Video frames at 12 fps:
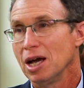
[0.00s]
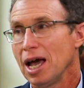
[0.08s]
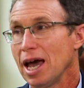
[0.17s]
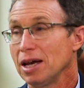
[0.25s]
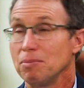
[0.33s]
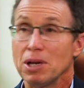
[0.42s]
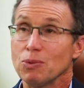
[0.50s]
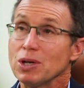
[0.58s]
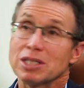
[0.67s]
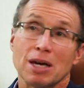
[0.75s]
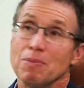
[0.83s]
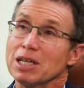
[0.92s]
And in many ways,
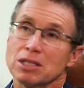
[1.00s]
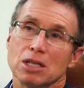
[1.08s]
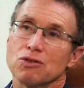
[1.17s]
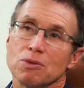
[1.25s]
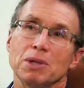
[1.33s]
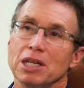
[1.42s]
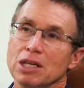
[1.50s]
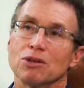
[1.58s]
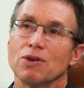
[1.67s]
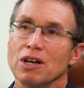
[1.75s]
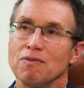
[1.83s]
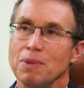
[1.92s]
that makes sense from an
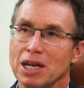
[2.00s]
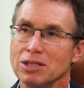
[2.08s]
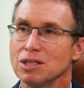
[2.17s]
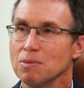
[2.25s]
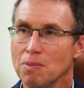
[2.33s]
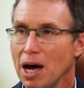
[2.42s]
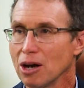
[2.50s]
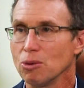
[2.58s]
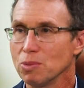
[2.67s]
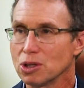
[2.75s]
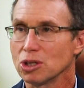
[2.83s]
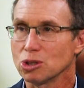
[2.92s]
integrative medicine model
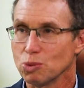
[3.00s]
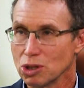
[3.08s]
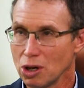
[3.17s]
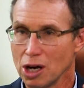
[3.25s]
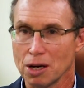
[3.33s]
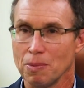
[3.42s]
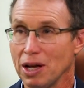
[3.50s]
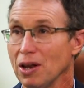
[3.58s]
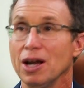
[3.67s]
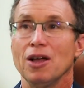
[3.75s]
because we talk about